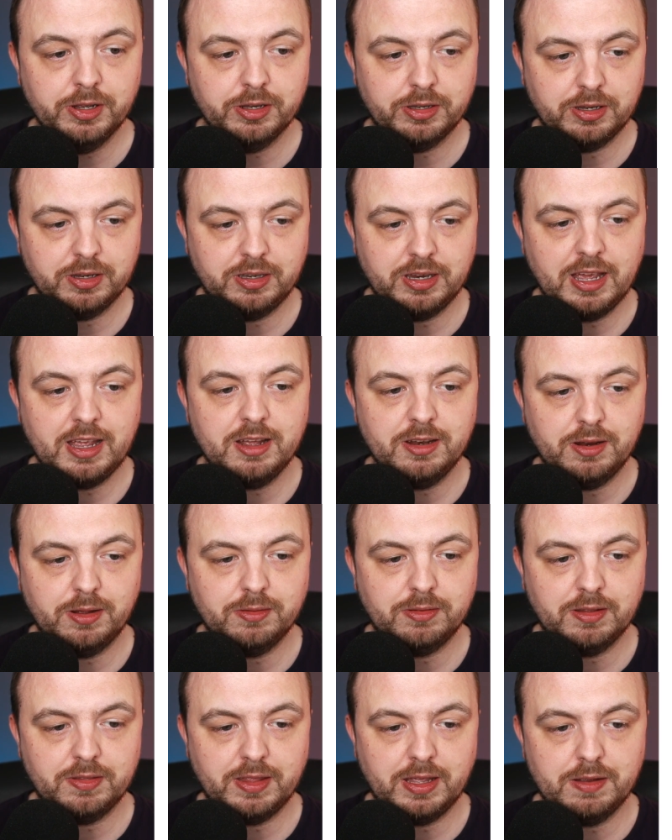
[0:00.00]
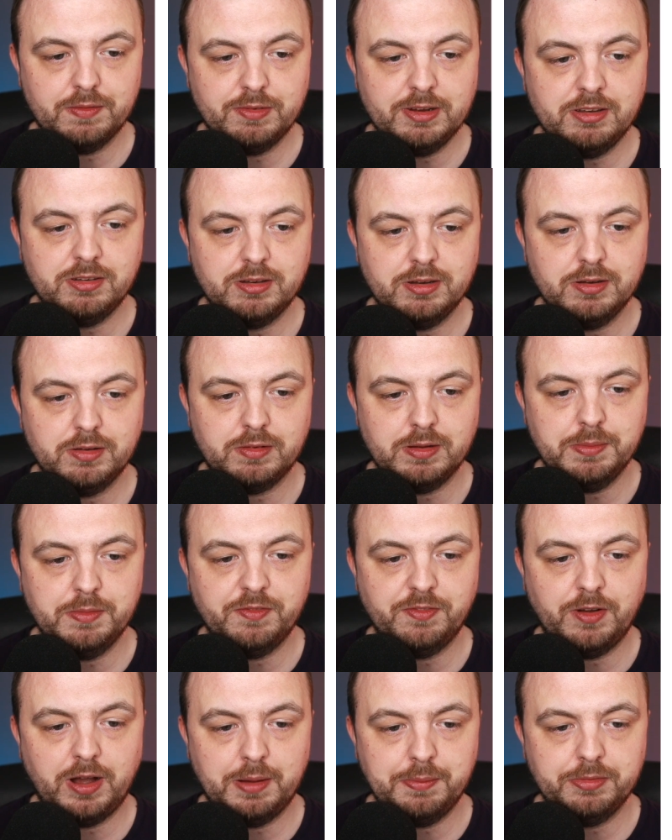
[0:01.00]
today announced that they have reached an
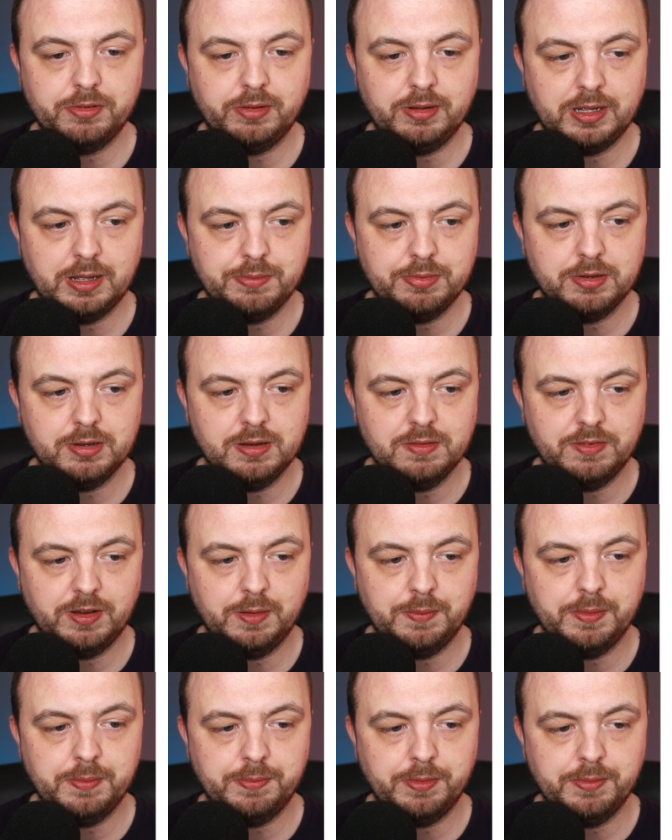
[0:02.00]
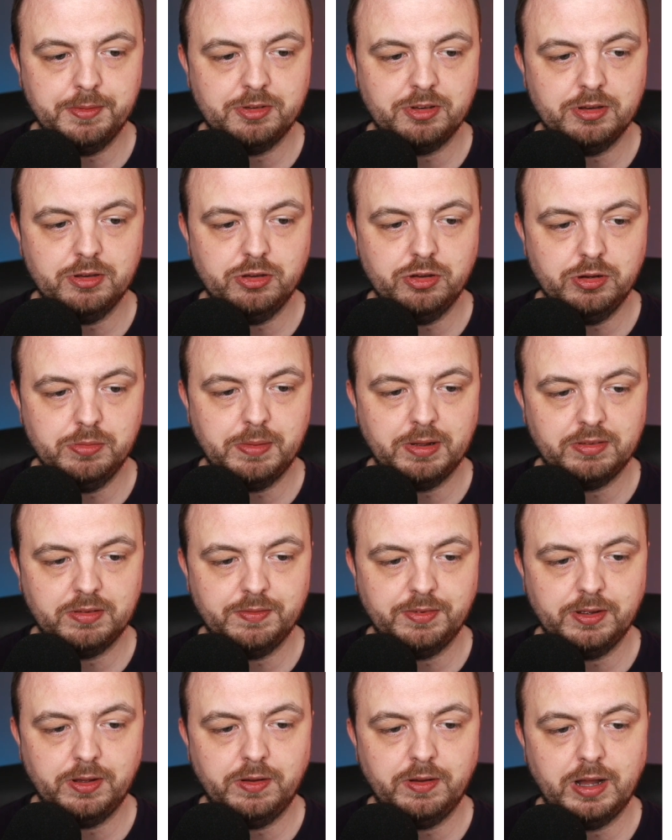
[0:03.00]
agreement for Amazon Games to develop and publish a new
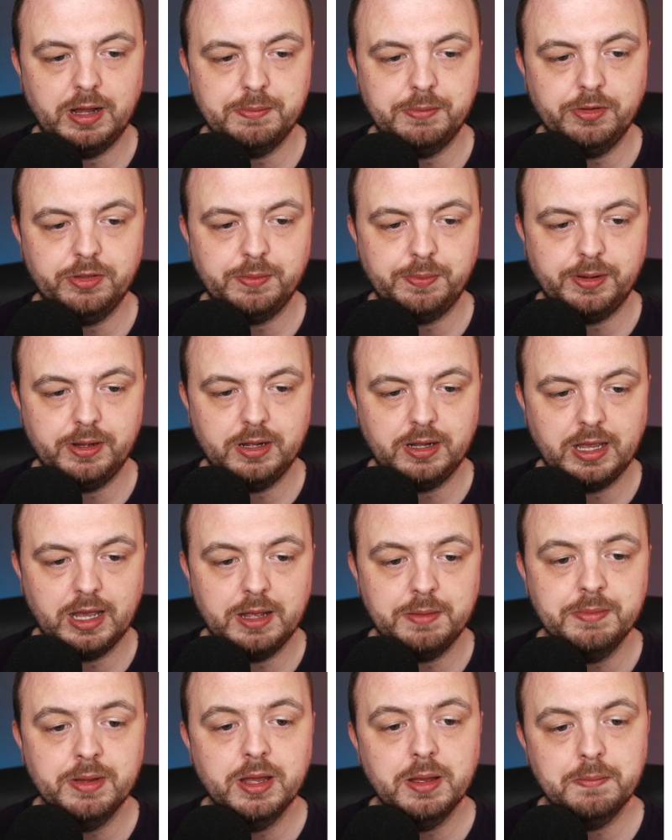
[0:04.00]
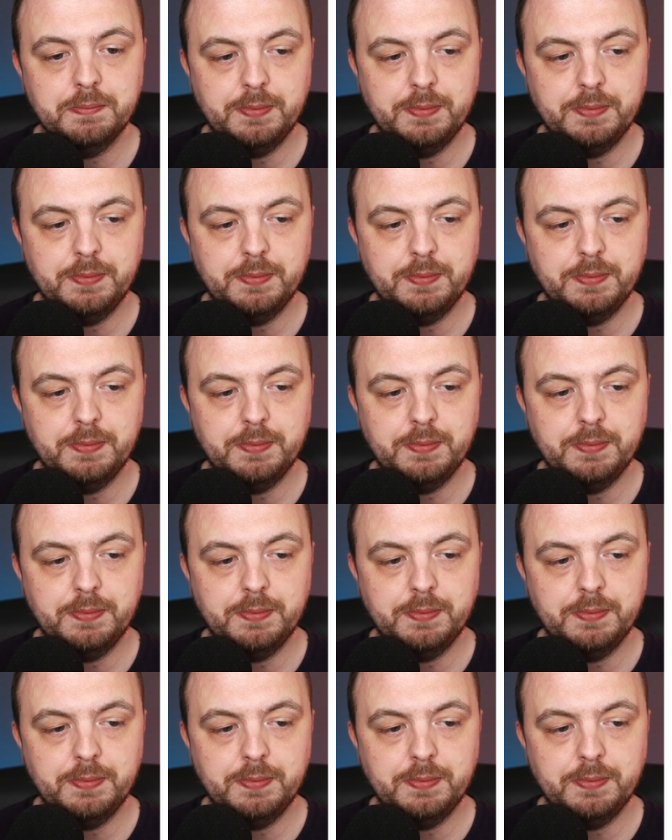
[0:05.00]
massively online multiplayer game